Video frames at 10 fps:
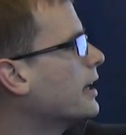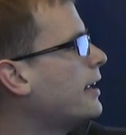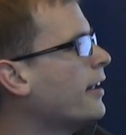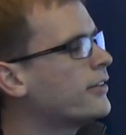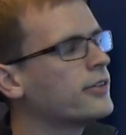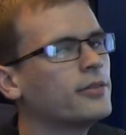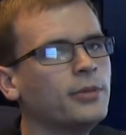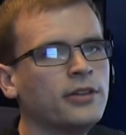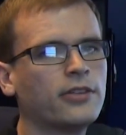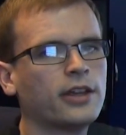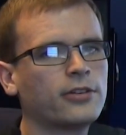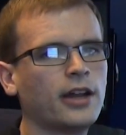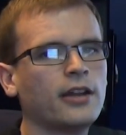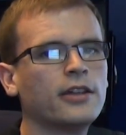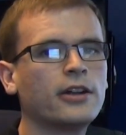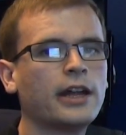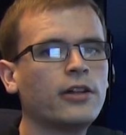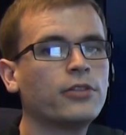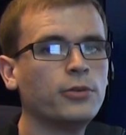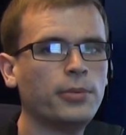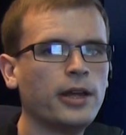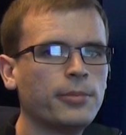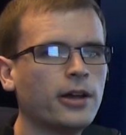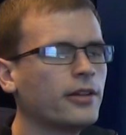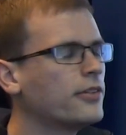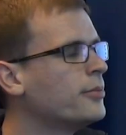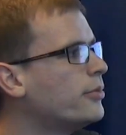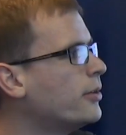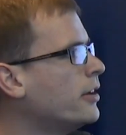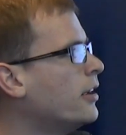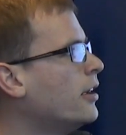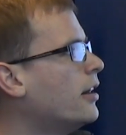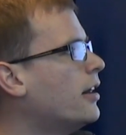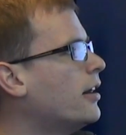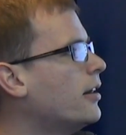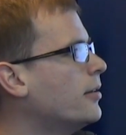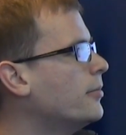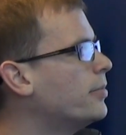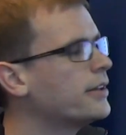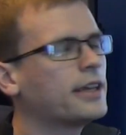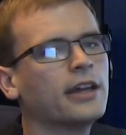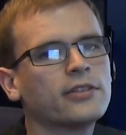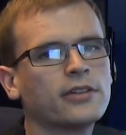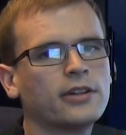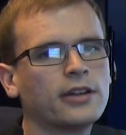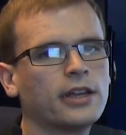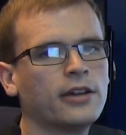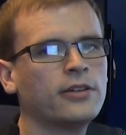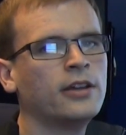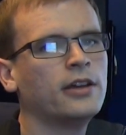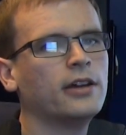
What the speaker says: Canceled means they created their account through PayPal at some point, but they canceled their account.